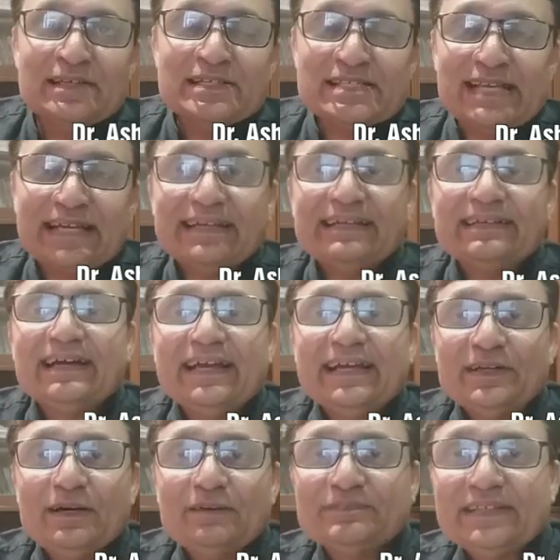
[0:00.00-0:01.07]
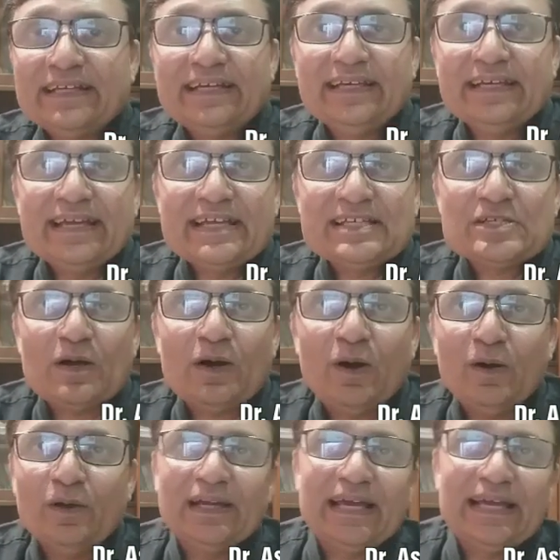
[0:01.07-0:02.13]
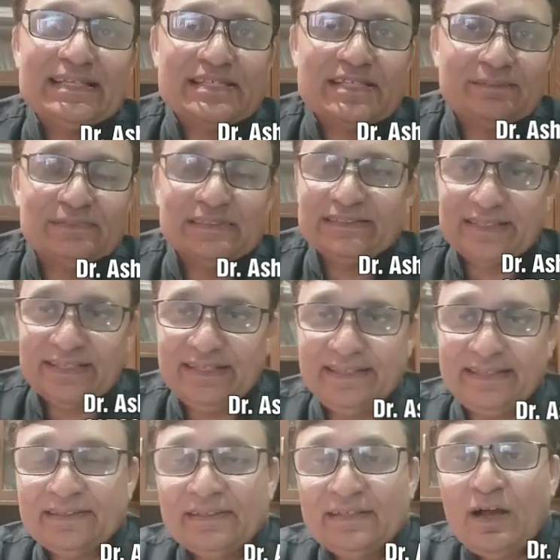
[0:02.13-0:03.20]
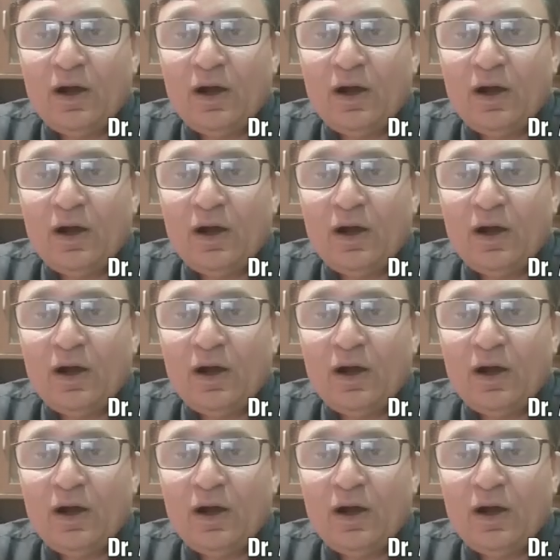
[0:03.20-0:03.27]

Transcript: Second kind of training is online summer training.